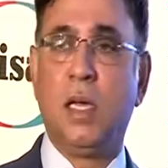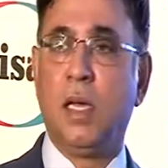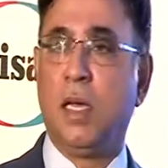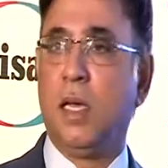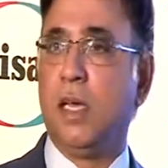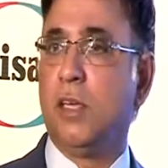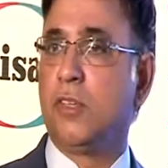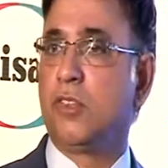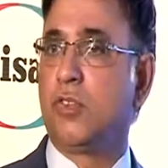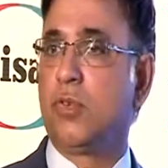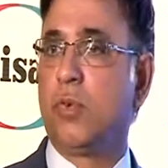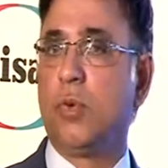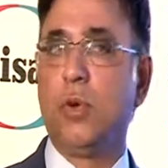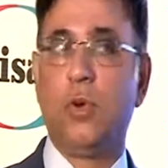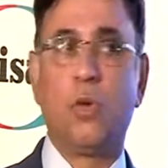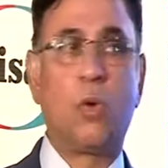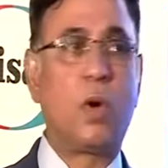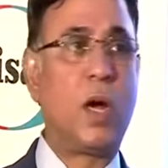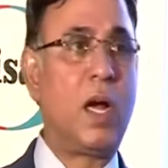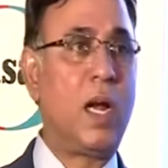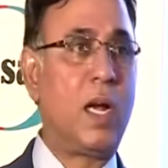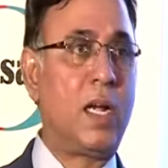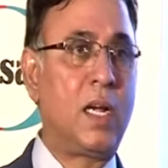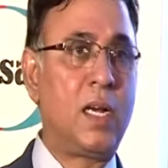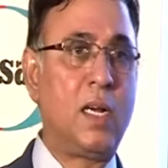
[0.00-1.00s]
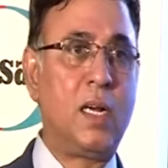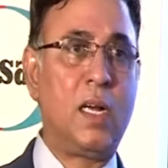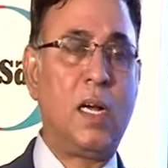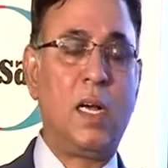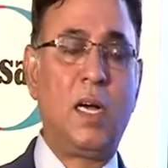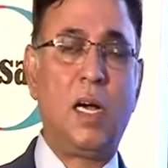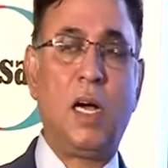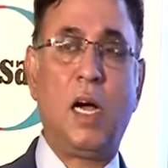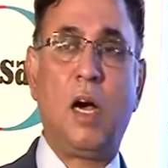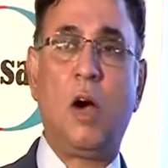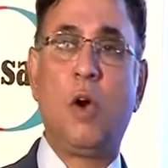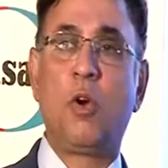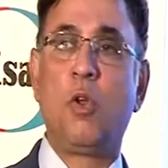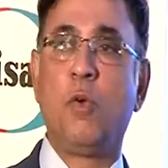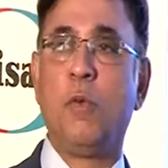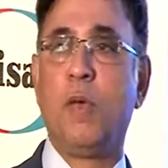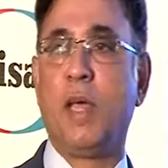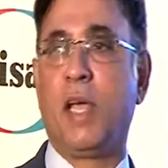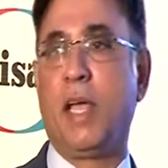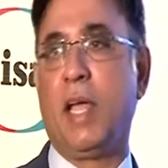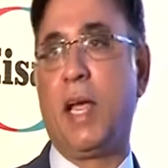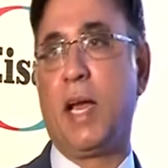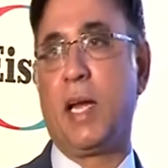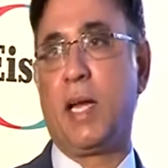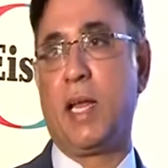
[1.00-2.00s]
is to look at how do
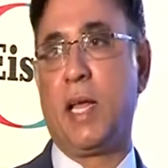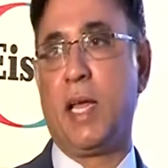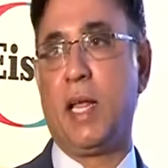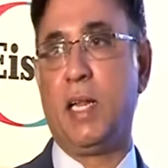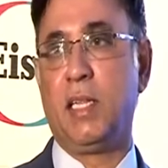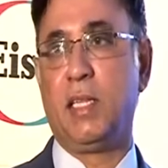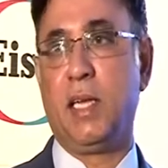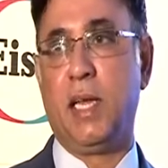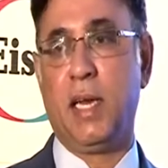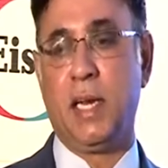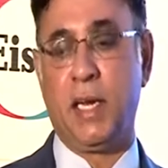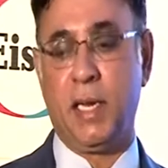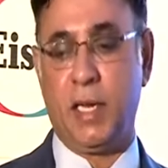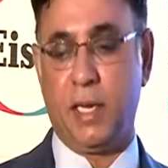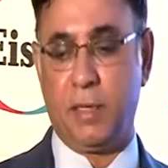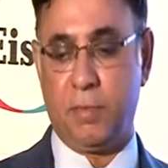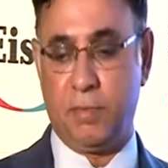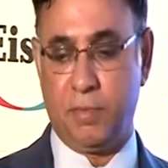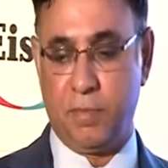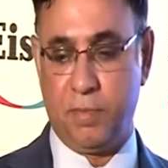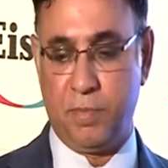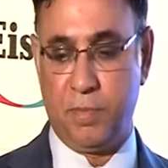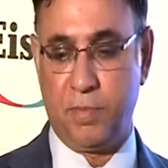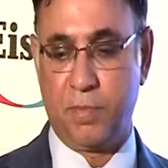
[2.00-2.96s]
we get healthy India.